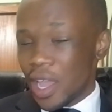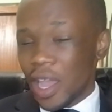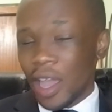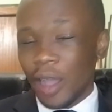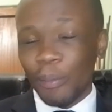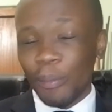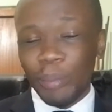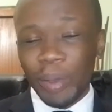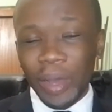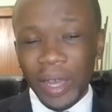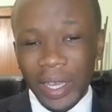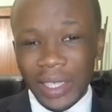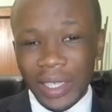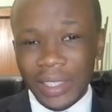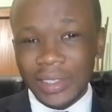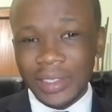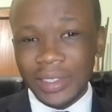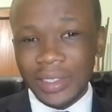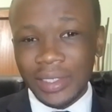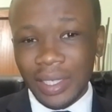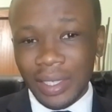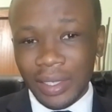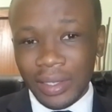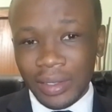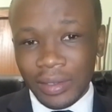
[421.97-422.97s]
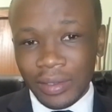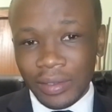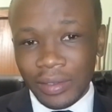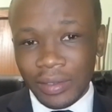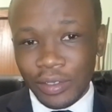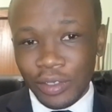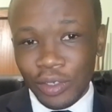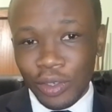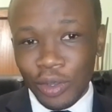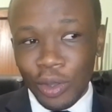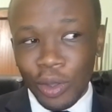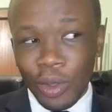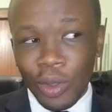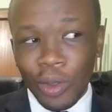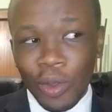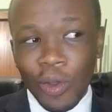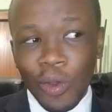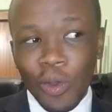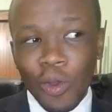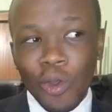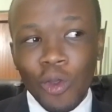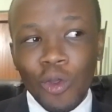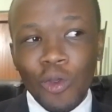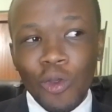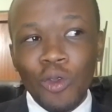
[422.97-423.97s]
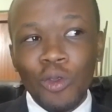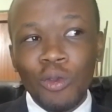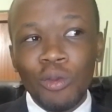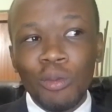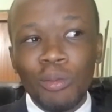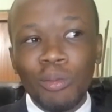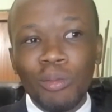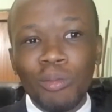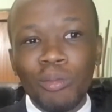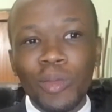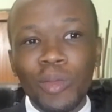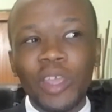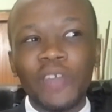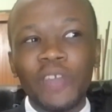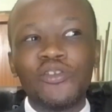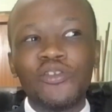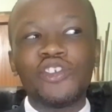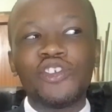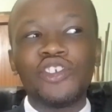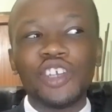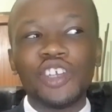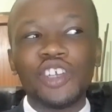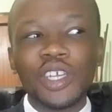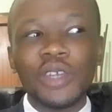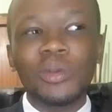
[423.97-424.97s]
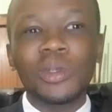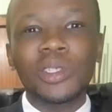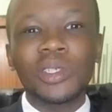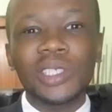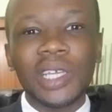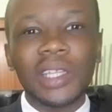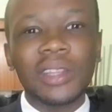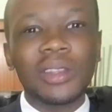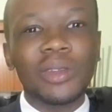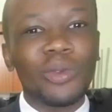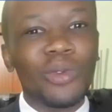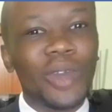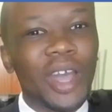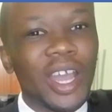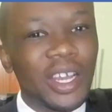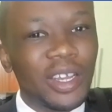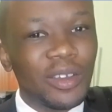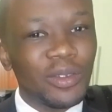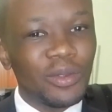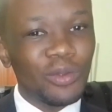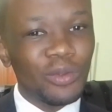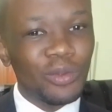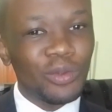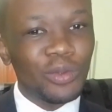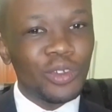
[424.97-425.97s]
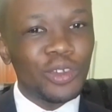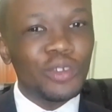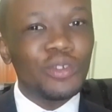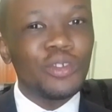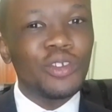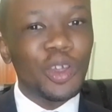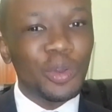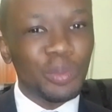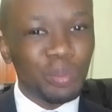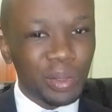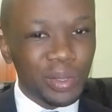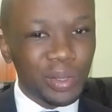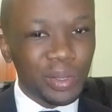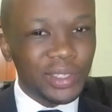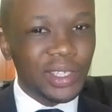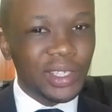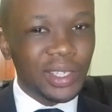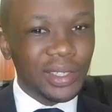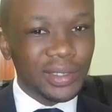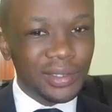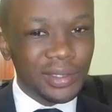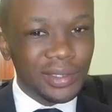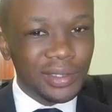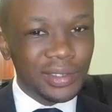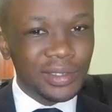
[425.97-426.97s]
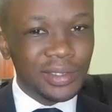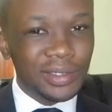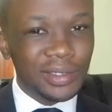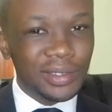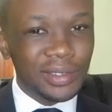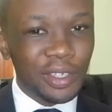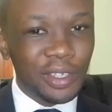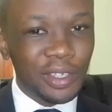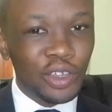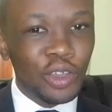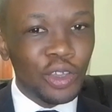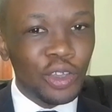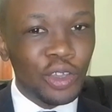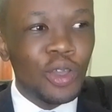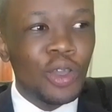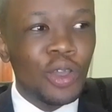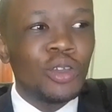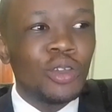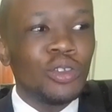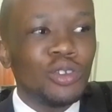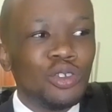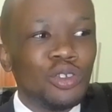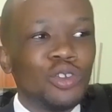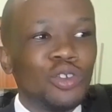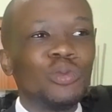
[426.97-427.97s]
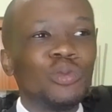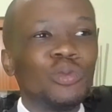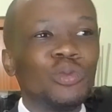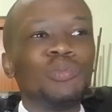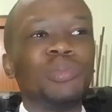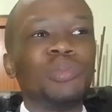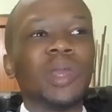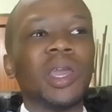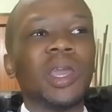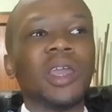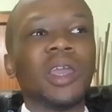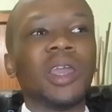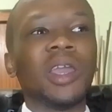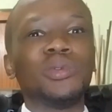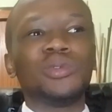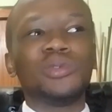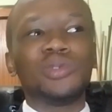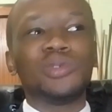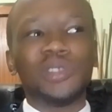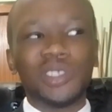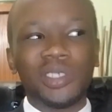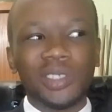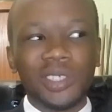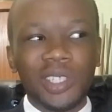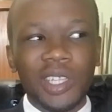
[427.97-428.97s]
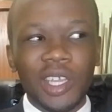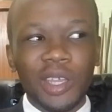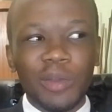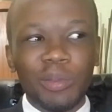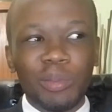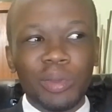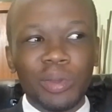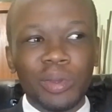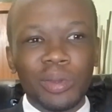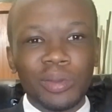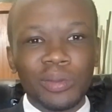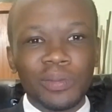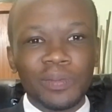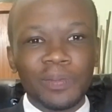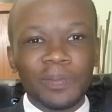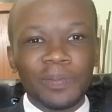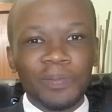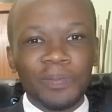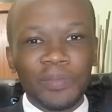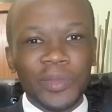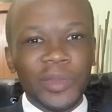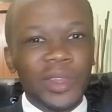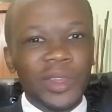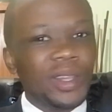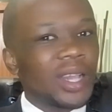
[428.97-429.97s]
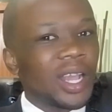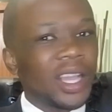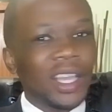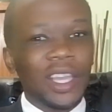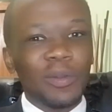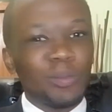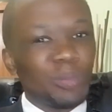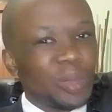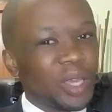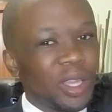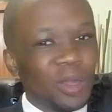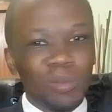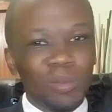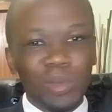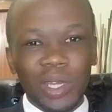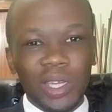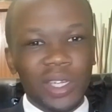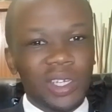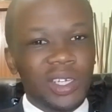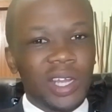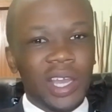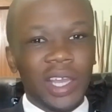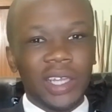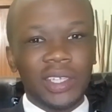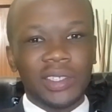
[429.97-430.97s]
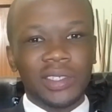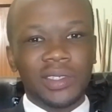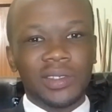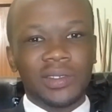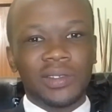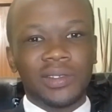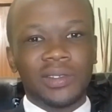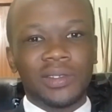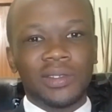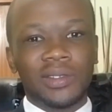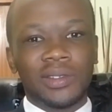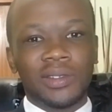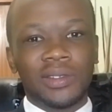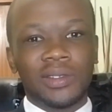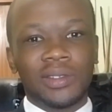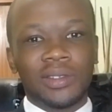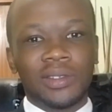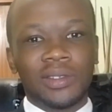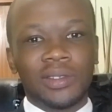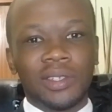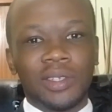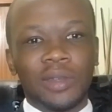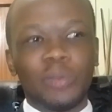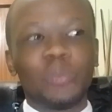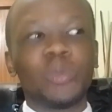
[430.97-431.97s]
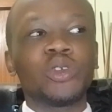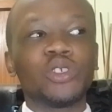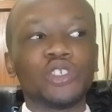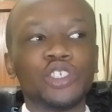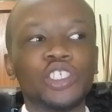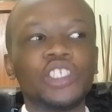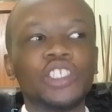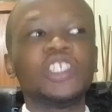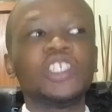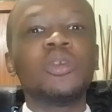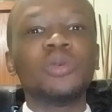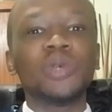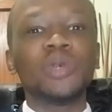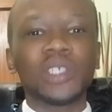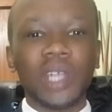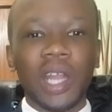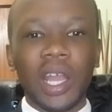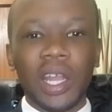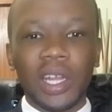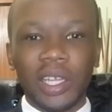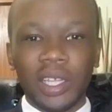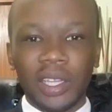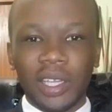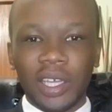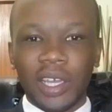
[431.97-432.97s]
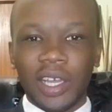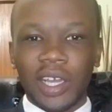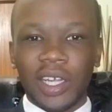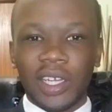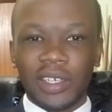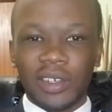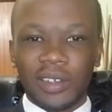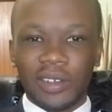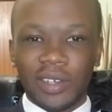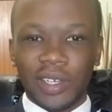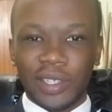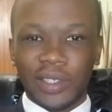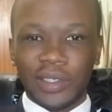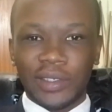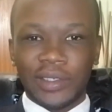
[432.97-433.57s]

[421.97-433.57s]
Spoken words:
a person whom, if she was at the White Union buildings, you would be able to sleep like a baby at night because she was running the country.